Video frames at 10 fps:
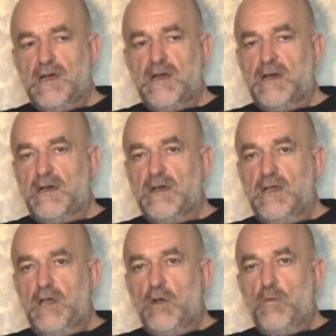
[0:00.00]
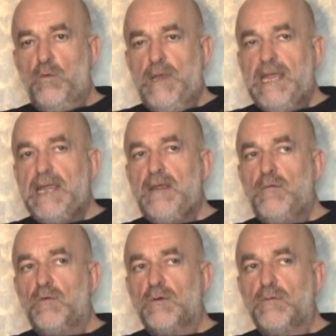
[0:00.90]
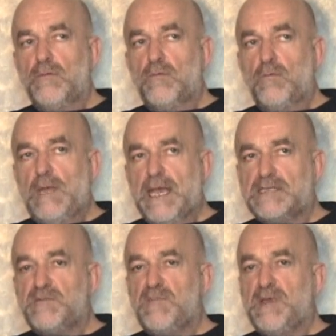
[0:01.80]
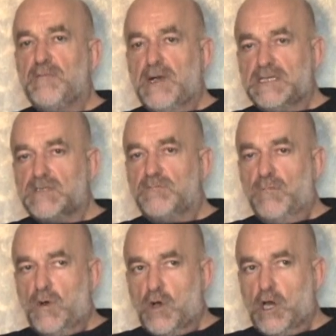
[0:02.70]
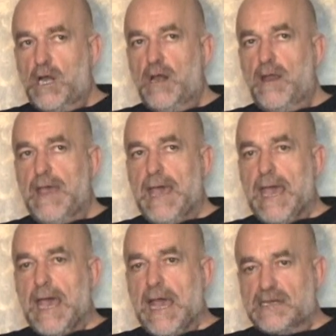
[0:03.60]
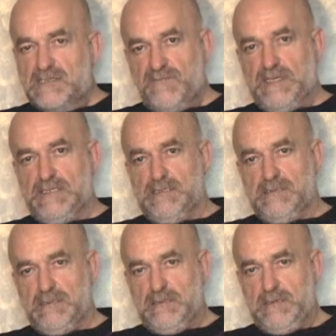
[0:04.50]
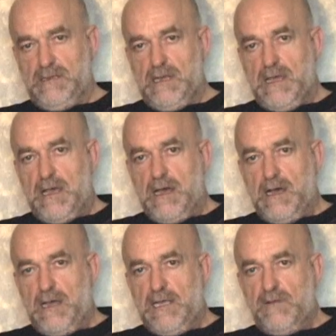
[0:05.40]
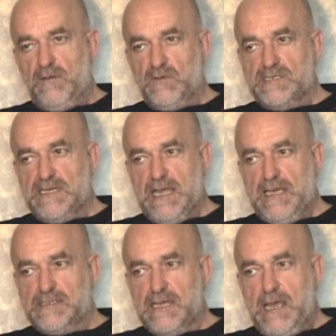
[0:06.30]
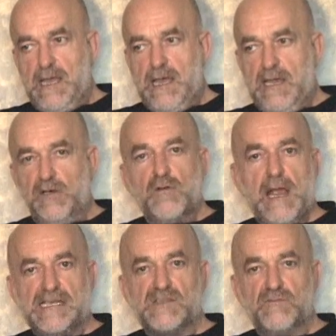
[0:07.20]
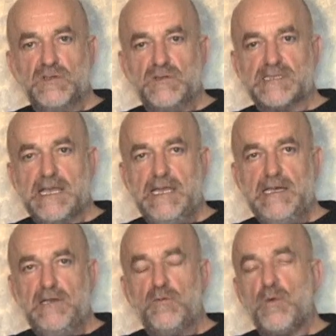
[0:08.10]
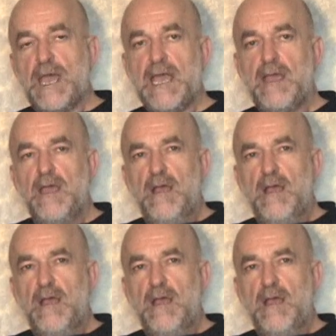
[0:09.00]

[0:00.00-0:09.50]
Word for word: Uh, We were, we had to be much more activist mm-hmm. uh, in those days, and grassroots. And in a way,